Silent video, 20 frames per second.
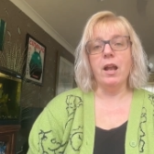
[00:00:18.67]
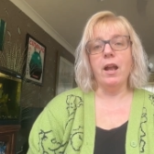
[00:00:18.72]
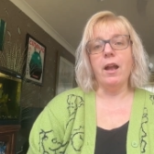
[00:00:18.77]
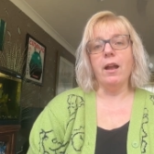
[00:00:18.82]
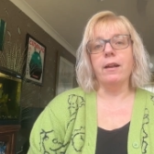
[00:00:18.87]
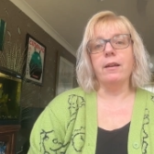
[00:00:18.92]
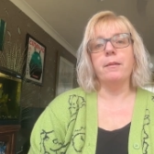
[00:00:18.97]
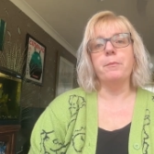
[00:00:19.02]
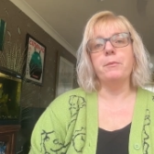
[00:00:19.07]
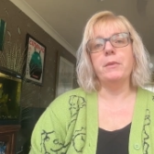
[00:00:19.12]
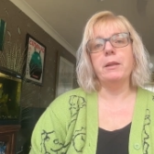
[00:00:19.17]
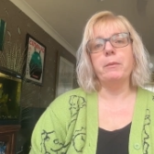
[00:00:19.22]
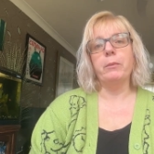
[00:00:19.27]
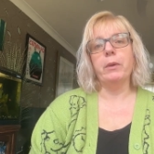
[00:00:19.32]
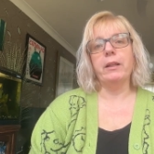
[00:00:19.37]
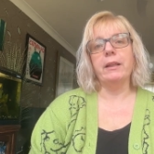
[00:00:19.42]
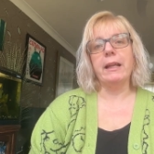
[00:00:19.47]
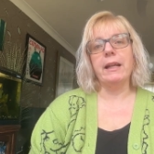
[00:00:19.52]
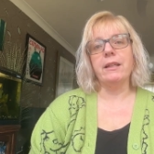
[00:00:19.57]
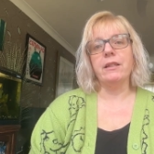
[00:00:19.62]
In
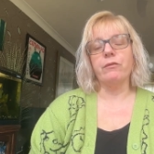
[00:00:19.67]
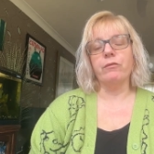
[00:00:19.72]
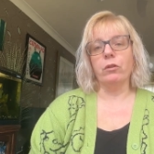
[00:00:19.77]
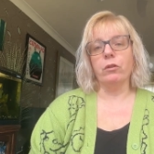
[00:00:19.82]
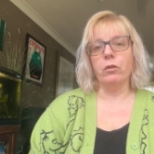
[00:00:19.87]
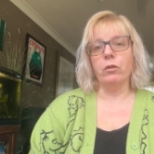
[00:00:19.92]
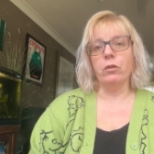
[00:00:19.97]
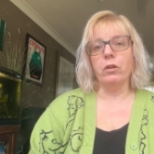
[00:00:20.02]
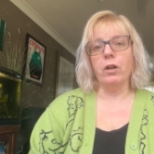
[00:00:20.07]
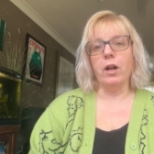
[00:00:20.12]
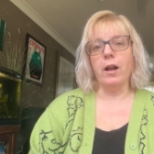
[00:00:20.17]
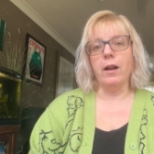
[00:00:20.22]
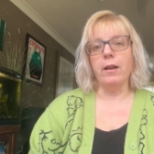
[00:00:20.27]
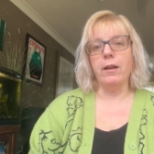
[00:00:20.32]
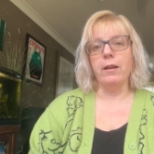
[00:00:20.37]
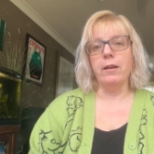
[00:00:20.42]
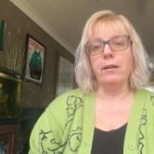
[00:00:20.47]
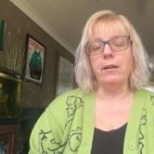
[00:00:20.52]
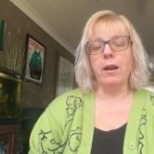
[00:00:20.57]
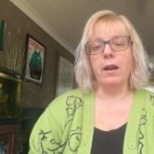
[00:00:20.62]
my last vlog
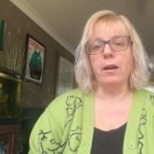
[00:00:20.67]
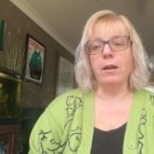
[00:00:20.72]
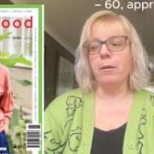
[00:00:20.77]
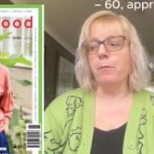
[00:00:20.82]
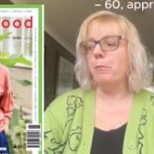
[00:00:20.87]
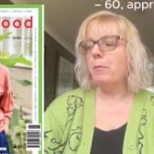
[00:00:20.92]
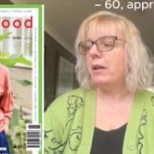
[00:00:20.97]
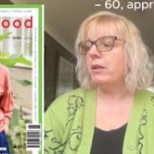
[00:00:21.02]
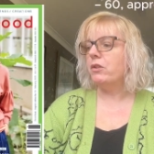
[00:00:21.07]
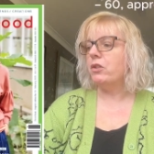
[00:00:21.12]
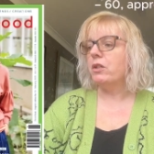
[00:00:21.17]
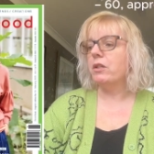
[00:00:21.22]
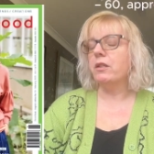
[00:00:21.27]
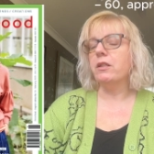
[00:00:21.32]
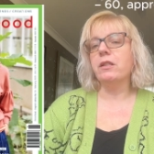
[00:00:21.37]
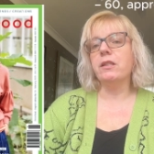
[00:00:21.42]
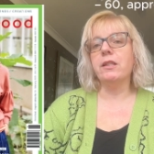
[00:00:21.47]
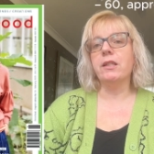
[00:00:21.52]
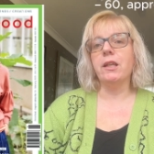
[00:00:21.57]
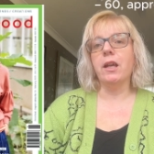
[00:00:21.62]
I
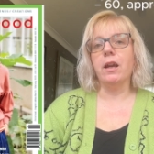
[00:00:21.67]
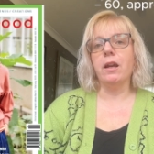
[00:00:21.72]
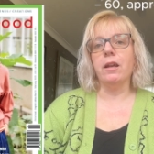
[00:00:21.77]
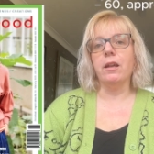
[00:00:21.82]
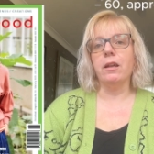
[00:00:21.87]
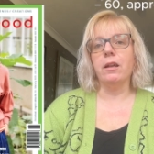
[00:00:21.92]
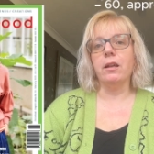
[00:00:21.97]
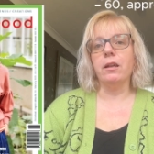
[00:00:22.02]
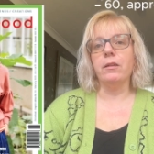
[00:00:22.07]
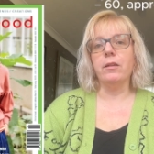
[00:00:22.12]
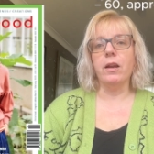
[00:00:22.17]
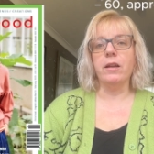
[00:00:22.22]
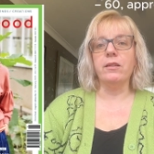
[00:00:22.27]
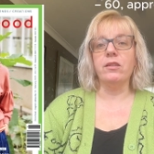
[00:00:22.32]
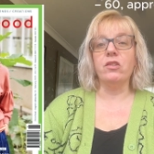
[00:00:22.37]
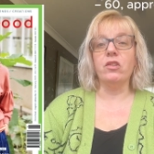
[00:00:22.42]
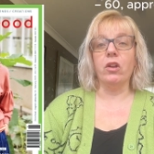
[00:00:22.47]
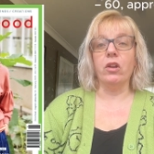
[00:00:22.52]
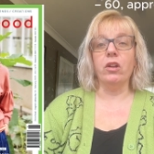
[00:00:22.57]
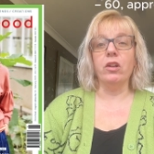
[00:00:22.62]
mentioned a
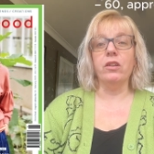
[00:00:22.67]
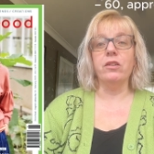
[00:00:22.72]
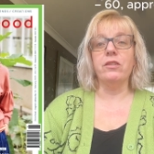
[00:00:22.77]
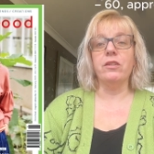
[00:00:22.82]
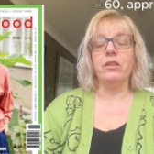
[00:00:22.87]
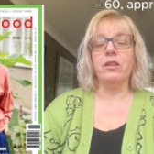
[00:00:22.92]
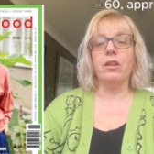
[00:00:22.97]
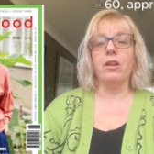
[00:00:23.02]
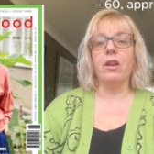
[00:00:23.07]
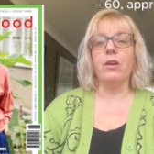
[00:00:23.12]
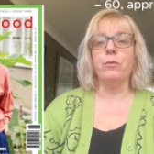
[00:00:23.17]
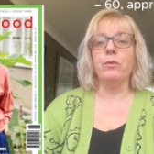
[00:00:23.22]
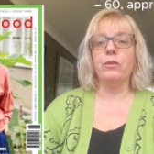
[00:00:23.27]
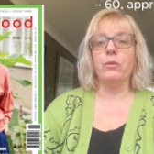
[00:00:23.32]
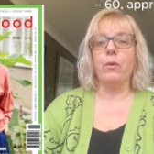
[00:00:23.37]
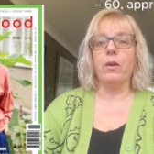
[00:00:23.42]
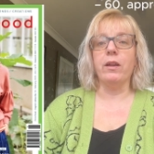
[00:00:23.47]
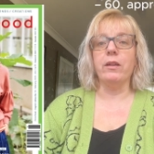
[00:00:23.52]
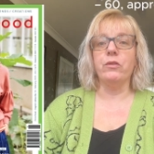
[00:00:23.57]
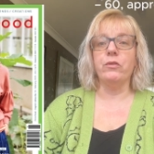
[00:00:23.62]
skirt that I was
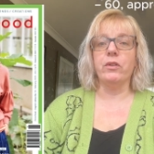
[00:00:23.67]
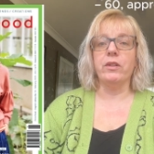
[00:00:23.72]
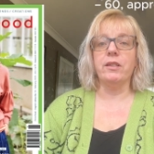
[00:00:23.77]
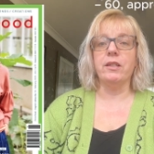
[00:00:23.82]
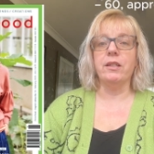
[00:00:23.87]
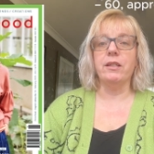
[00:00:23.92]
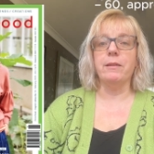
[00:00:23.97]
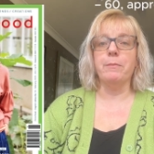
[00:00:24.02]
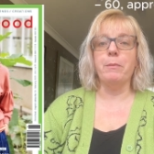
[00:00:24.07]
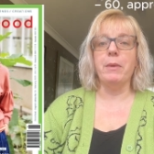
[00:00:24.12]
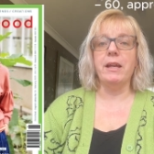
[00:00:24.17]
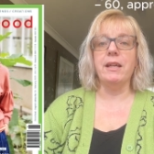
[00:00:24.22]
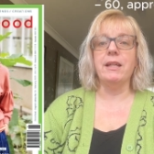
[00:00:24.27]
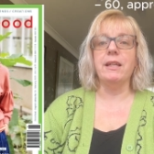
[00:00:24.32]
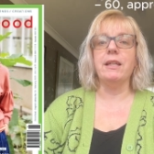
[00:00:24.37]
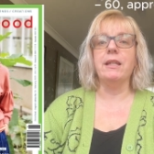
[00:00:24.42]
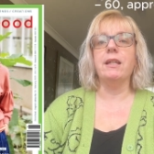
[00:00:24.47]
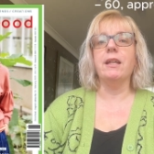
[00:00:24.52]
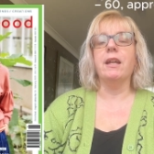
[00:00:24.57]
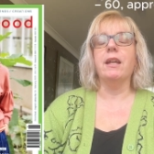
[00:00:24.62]
quite interested in
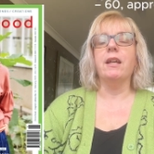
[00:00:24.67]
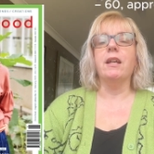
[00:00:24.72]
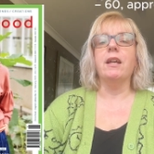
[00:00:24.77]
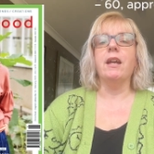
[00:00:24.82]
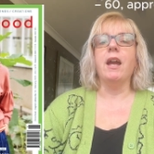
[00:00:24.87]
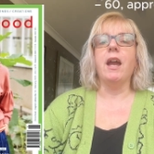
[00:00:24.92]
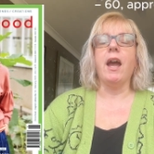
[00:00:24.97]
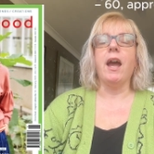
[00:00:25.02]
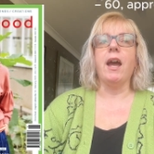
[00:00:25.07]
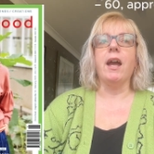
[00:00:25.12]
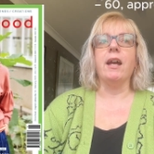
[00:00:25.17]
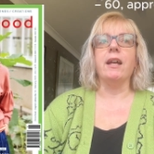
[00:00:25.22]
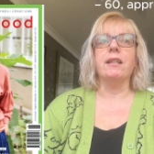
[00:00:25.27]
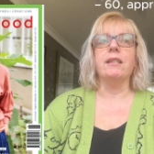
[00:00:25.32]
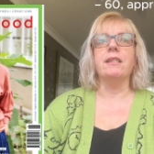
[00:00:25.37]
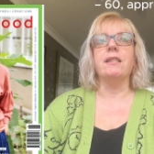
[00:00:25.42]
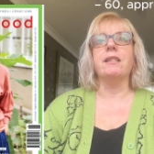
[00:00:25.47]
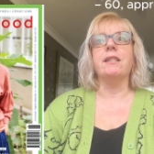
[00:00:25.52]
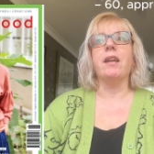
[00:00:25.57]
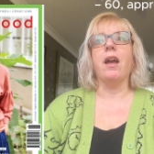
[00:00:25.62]
making,
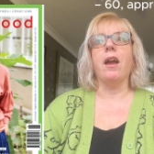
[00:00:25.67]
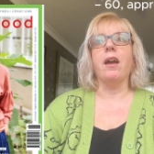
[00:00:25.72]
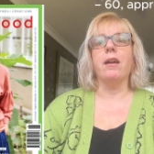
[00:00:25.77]
and